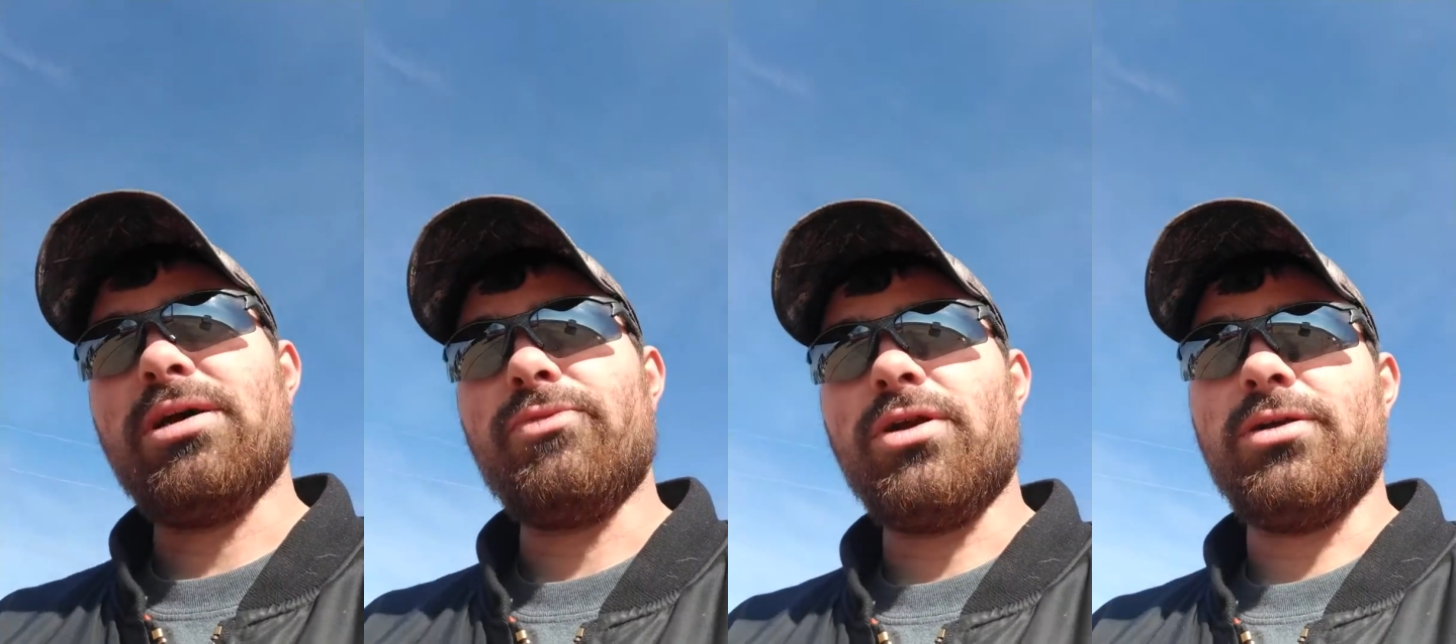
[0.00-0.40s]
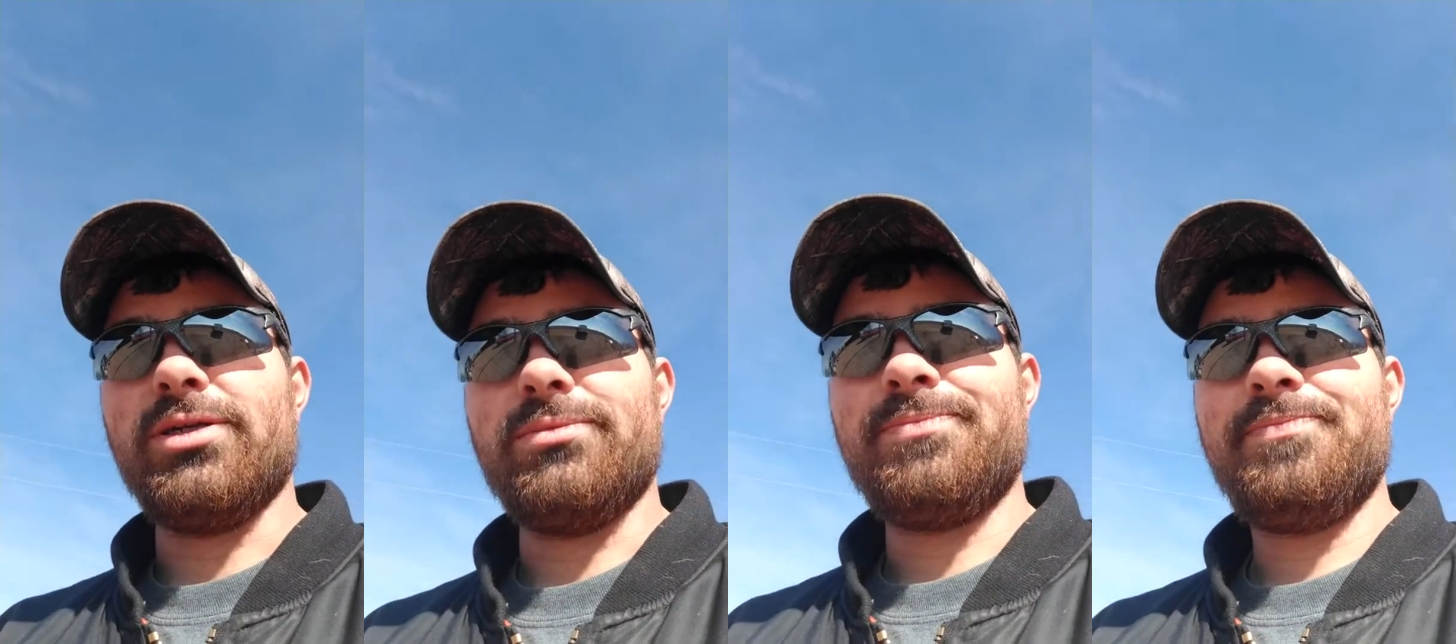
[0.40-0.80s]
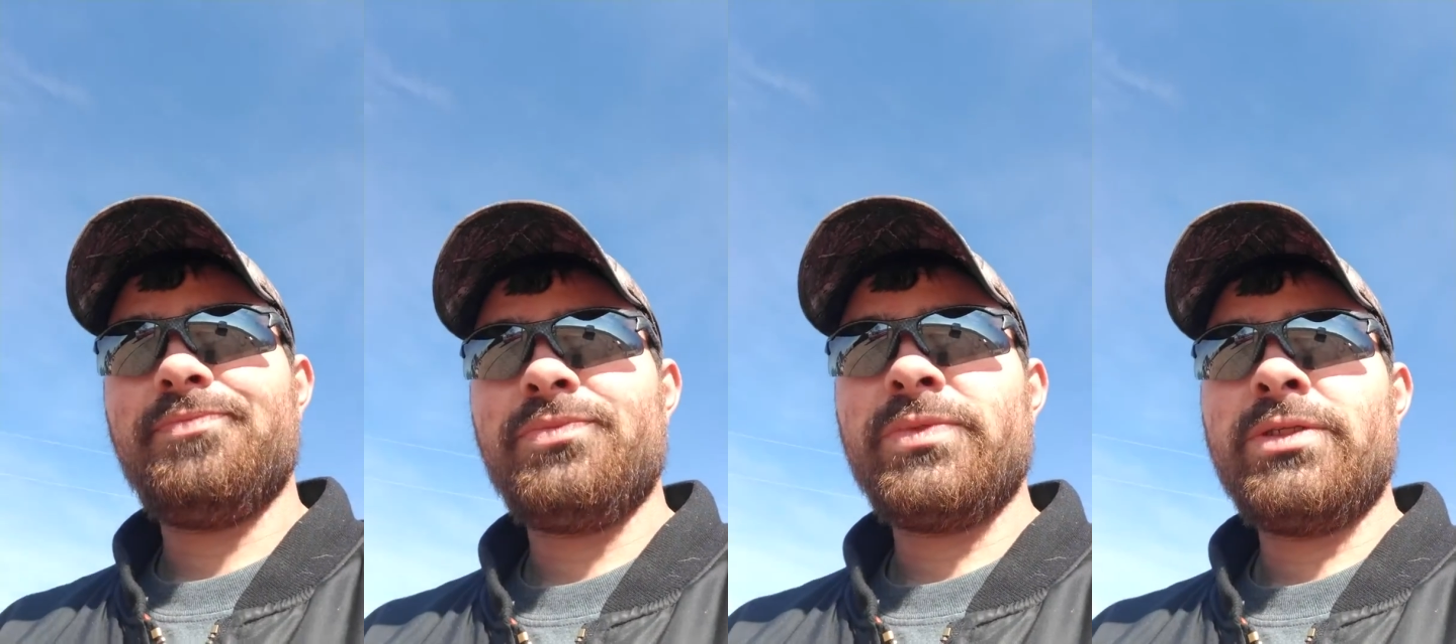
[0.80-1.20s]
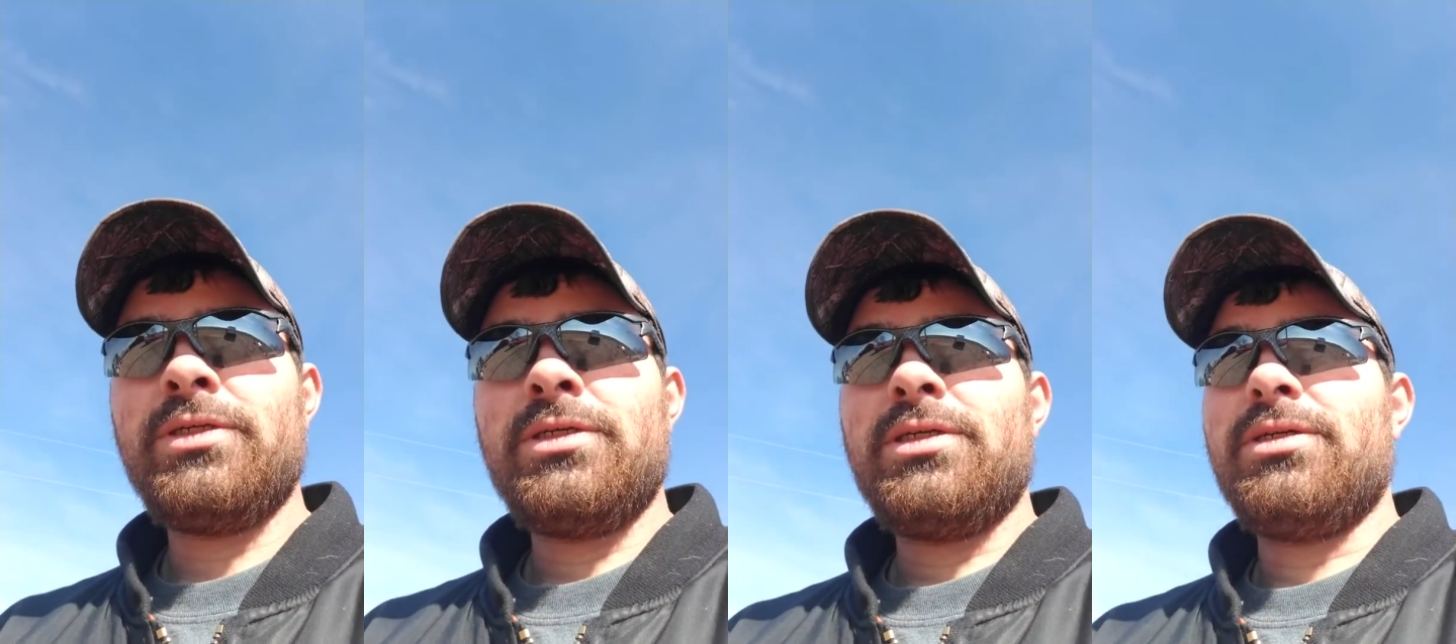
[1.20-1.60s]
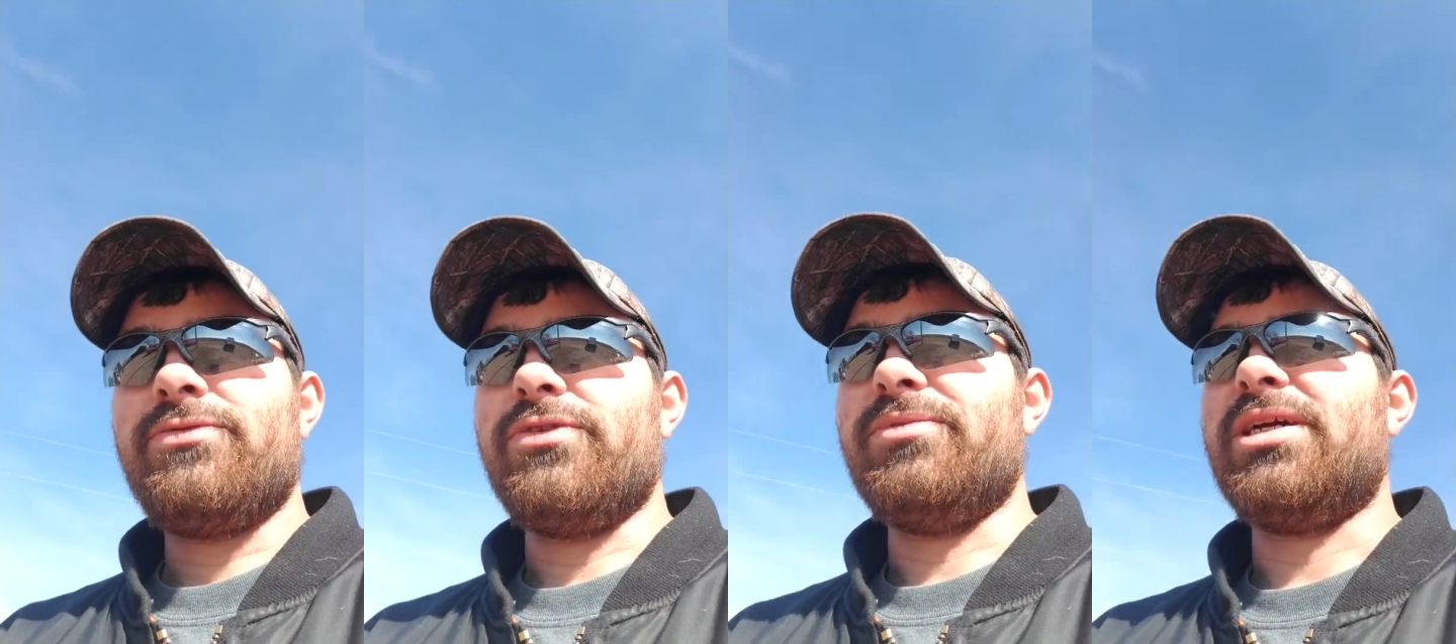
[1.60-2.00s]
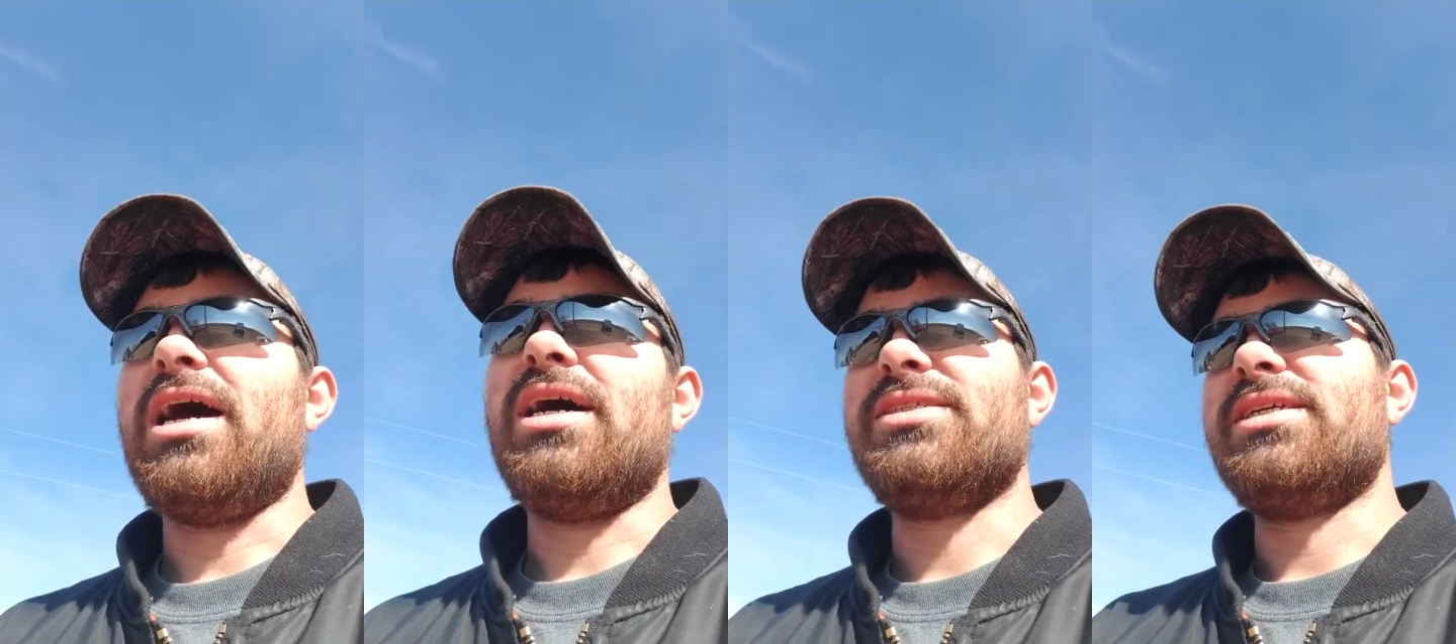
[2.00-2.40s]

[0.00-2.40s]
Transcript: I'm learning from the guys